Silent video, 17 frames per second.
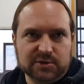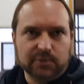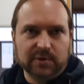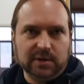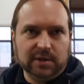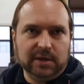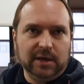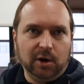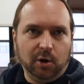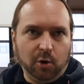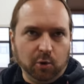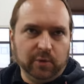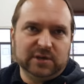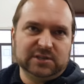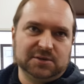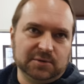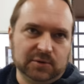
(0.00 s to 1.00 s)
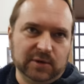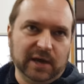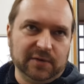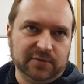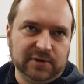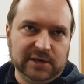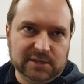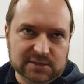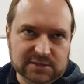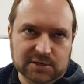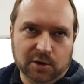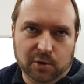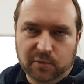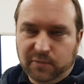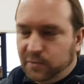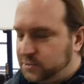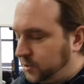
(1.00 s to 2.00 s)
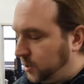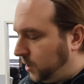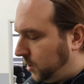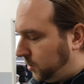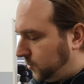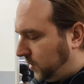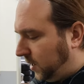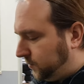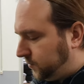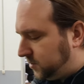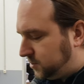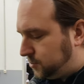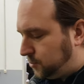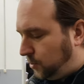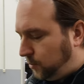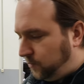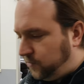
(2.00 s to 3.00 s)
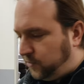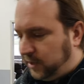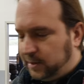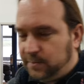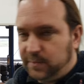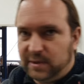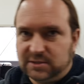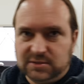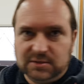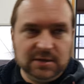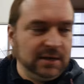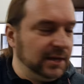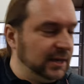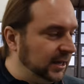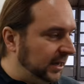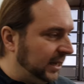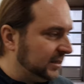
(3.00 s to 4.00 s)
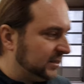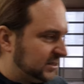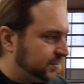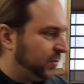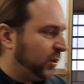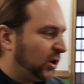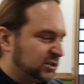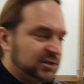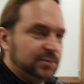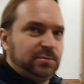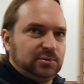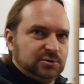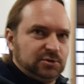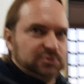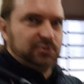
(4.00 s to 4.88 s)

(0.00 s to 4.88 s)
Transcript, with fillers: So always when you have keyless go for a car, you have this chrome thing, but it's possible to